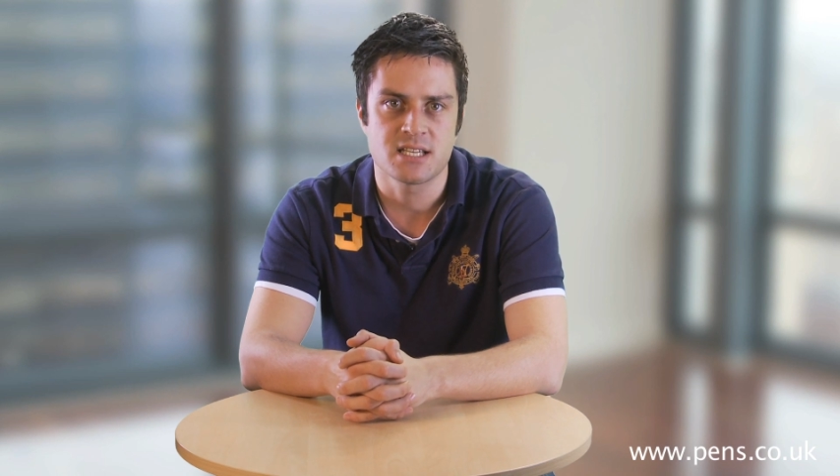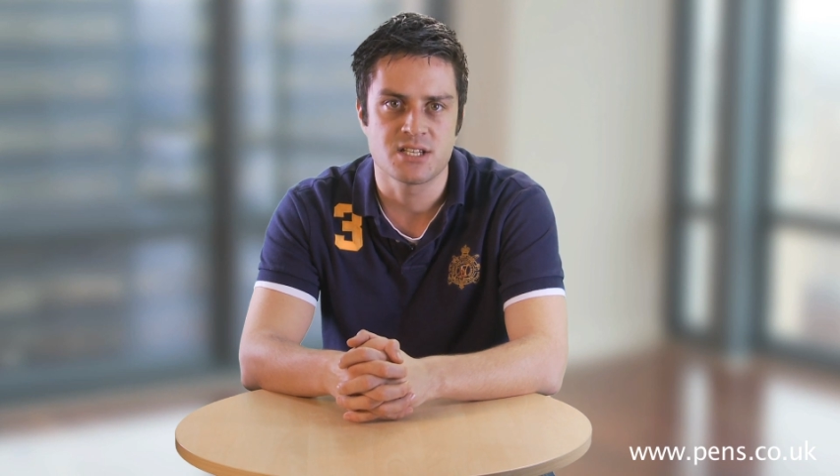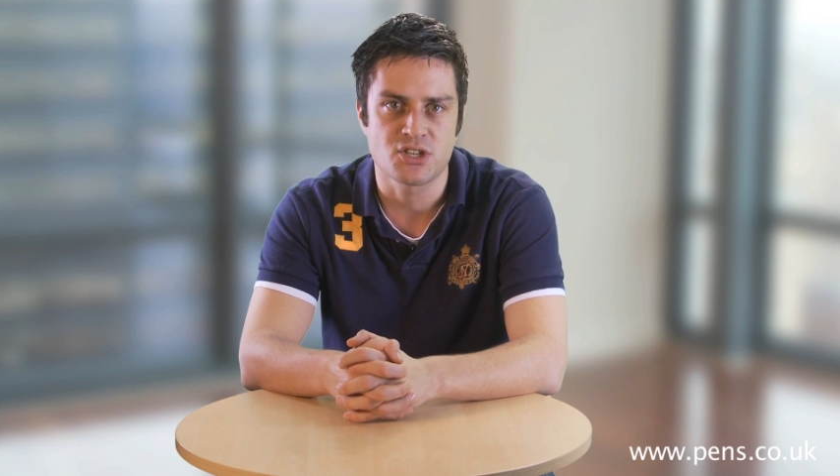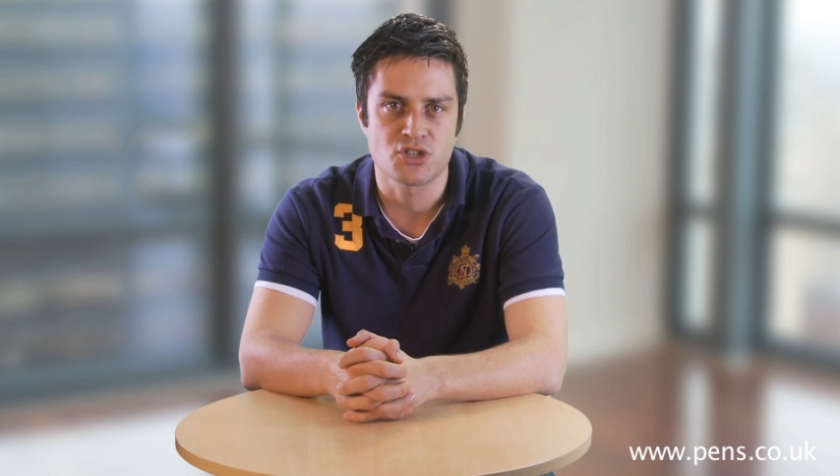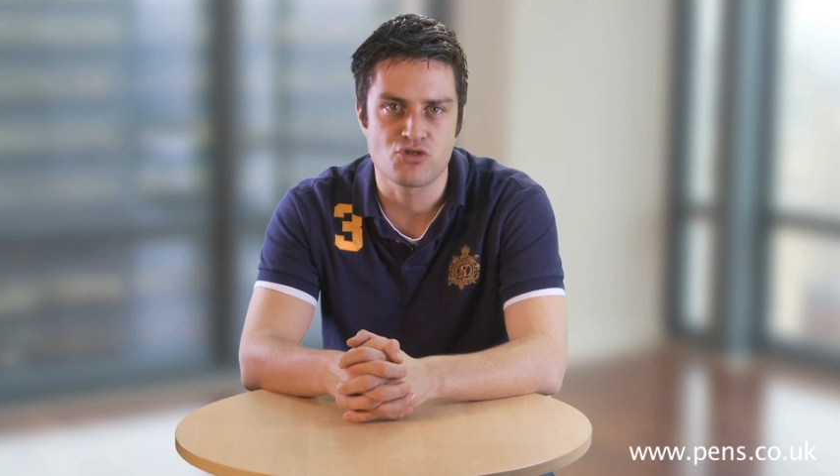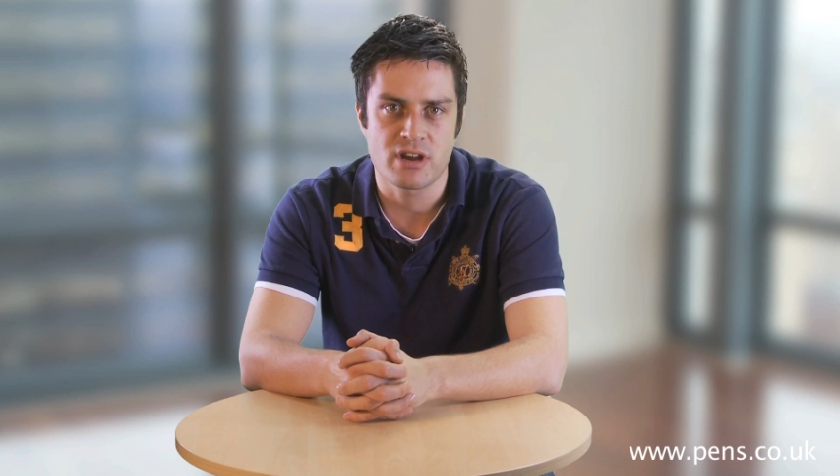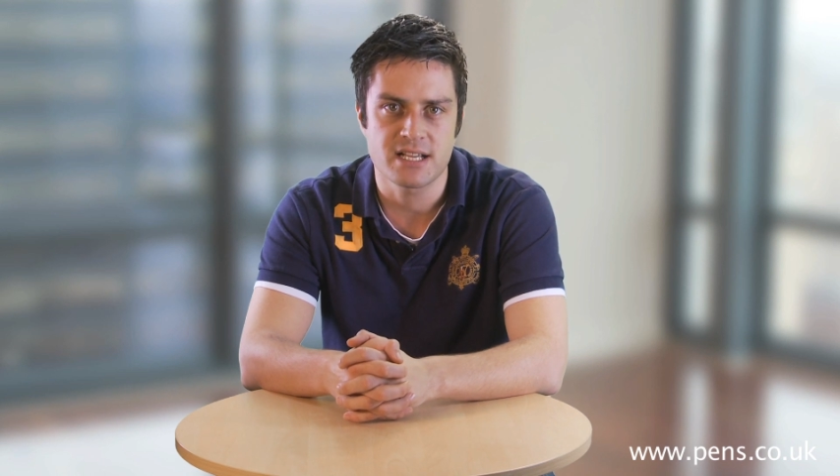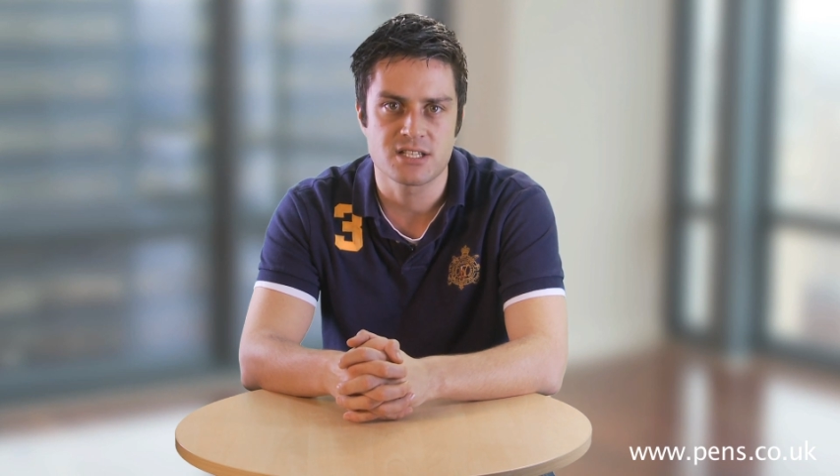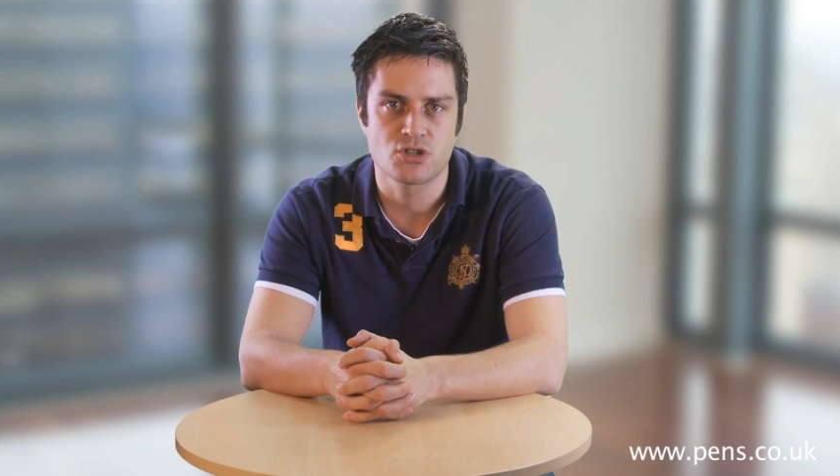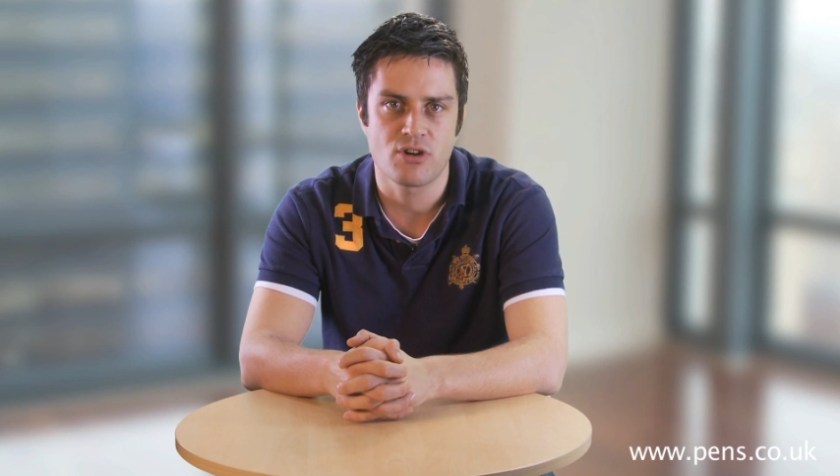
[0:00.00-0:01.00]
as a
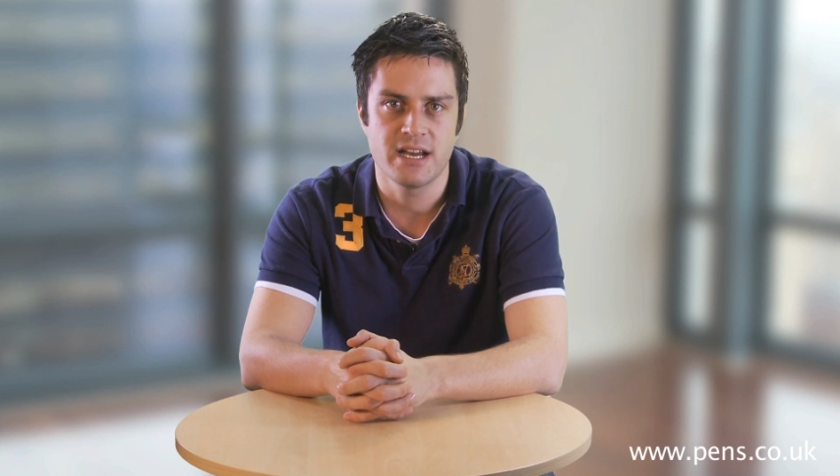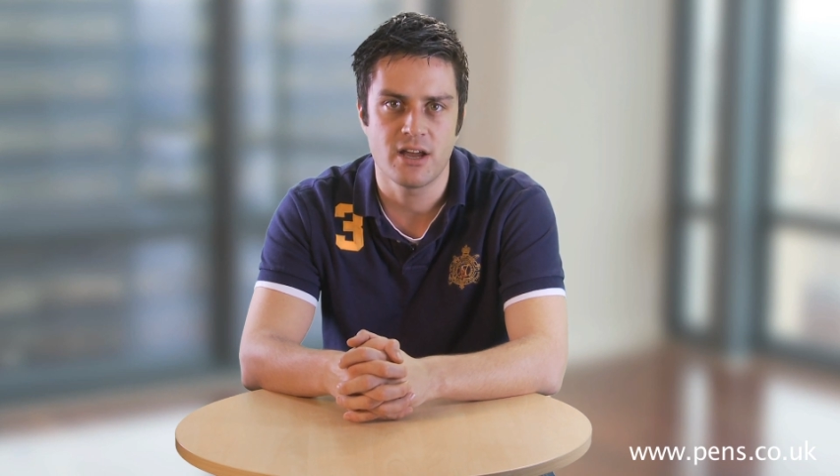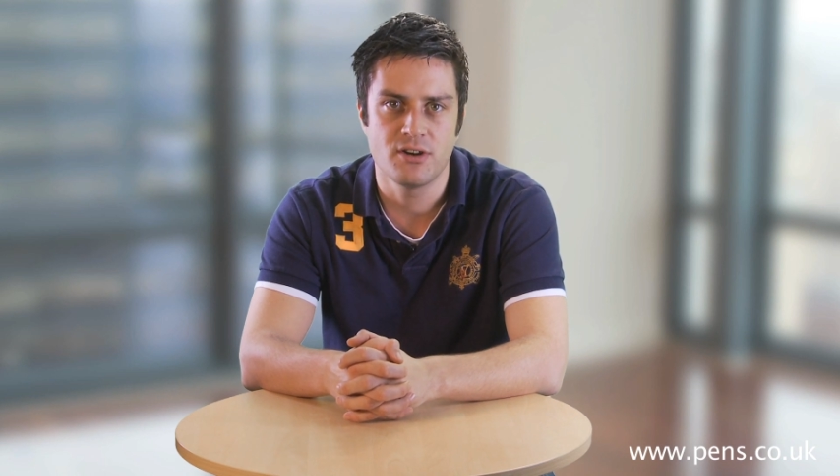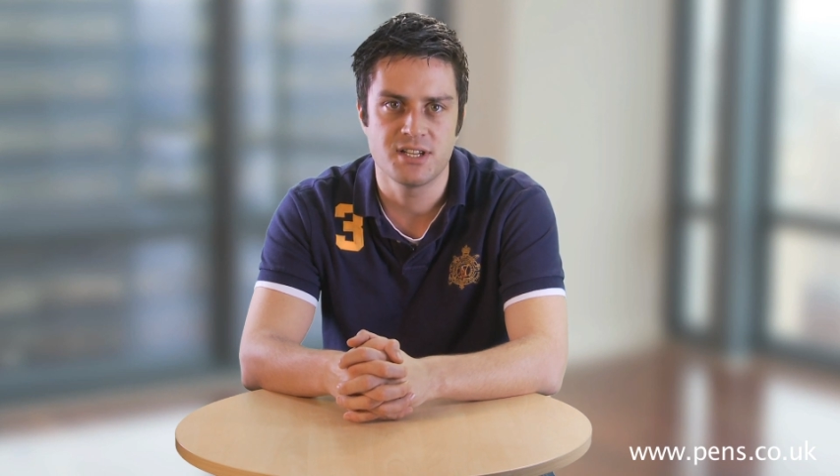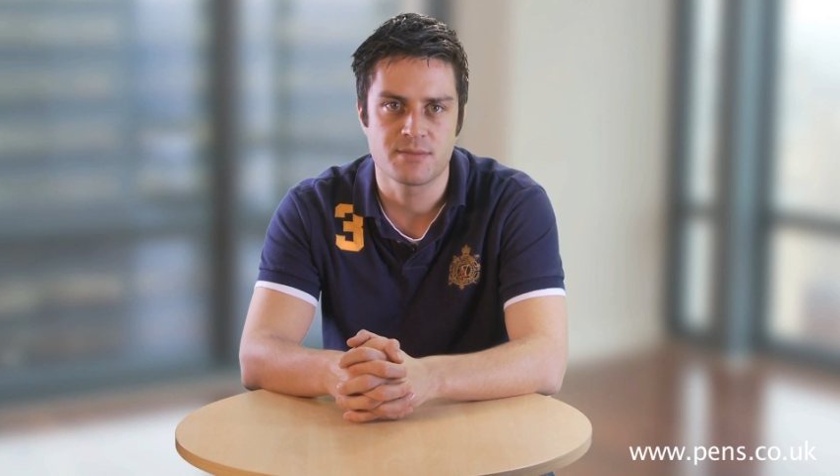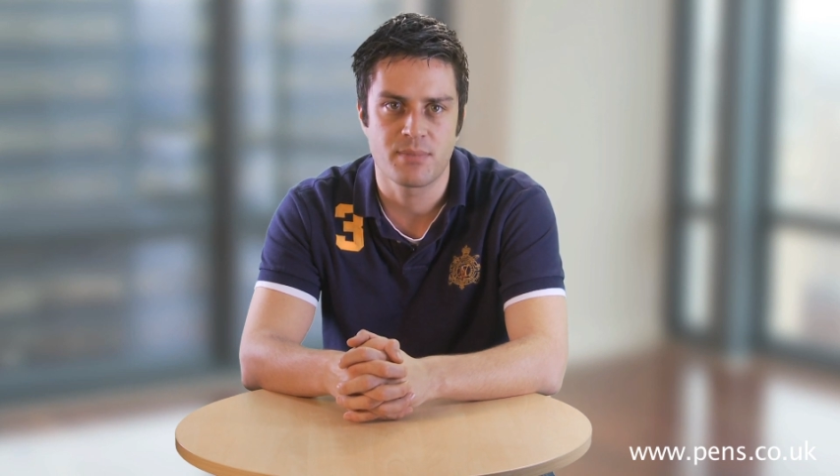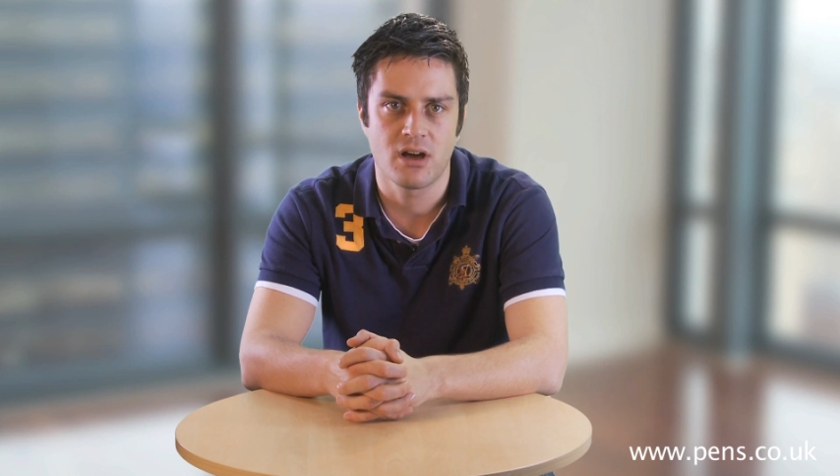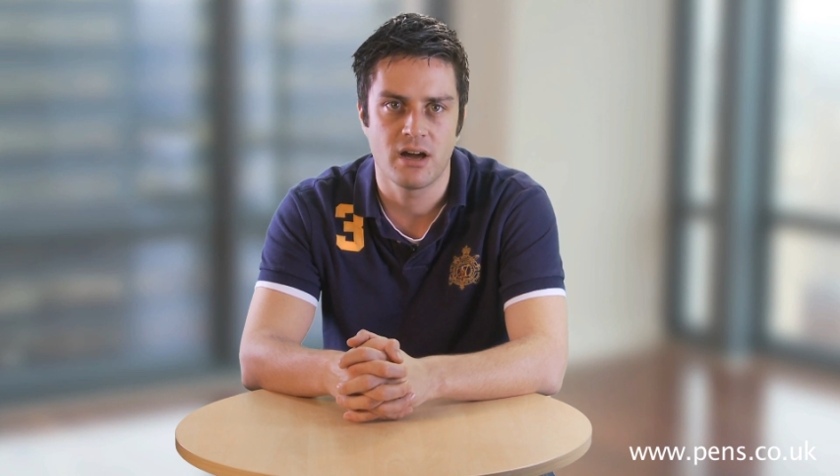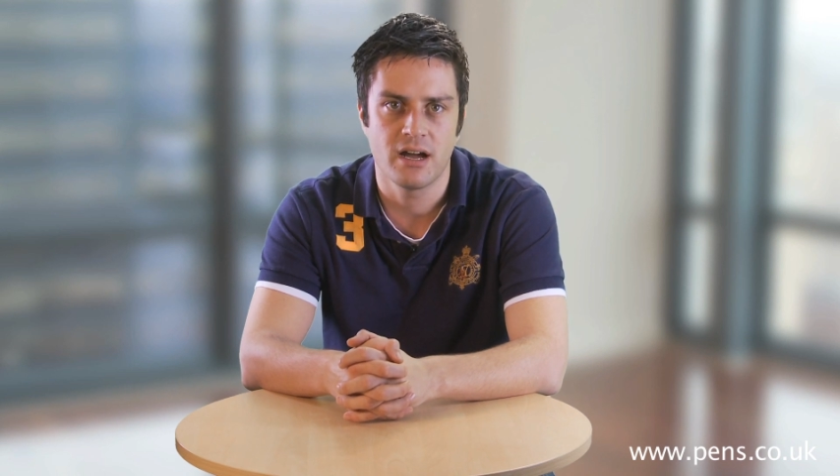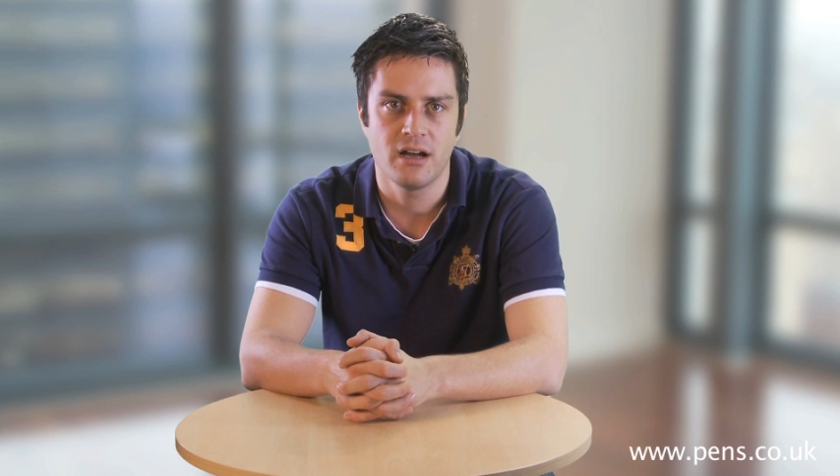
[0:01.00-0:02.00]
strict trade-only
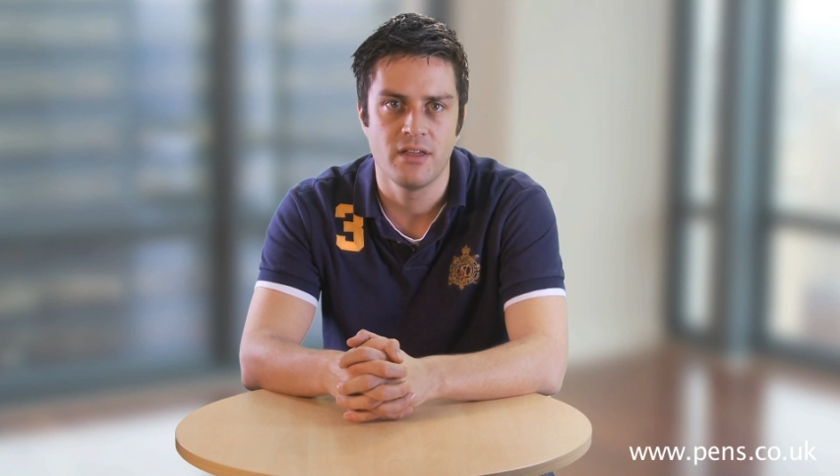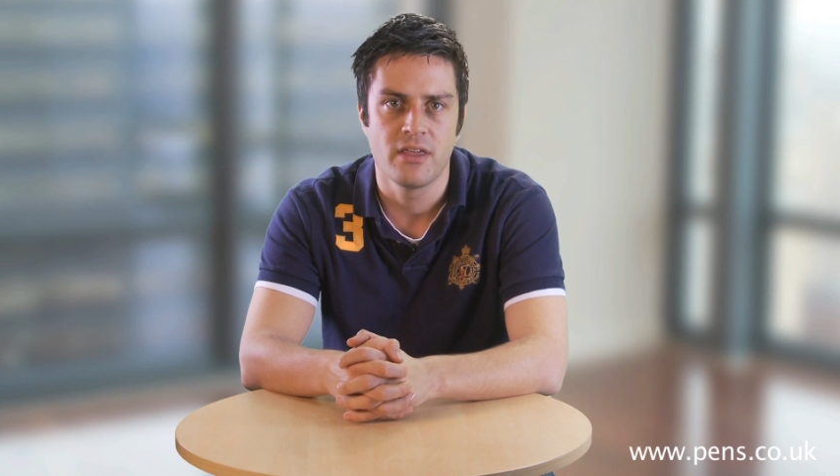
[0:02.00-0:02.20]
supplier,